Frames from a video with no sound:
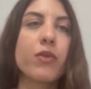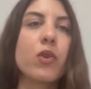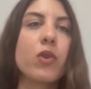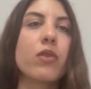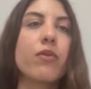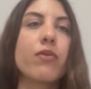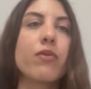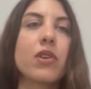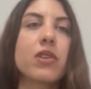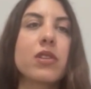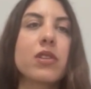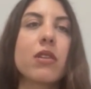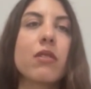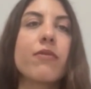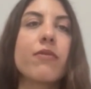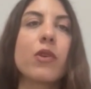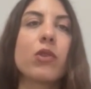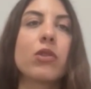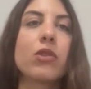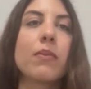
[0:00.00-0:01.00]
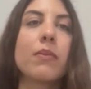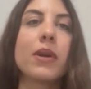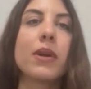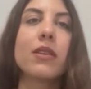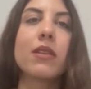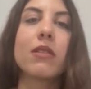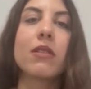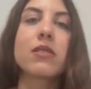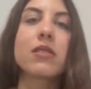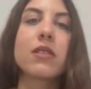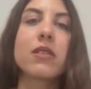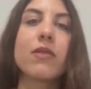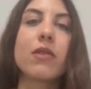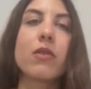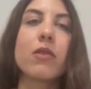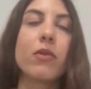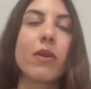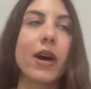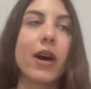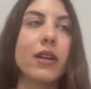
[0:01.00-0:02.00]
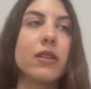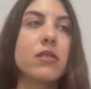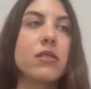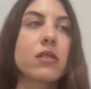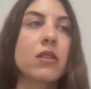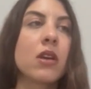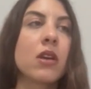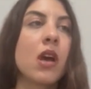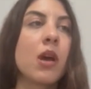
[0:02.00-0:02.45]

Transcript: universal fundamental civil rights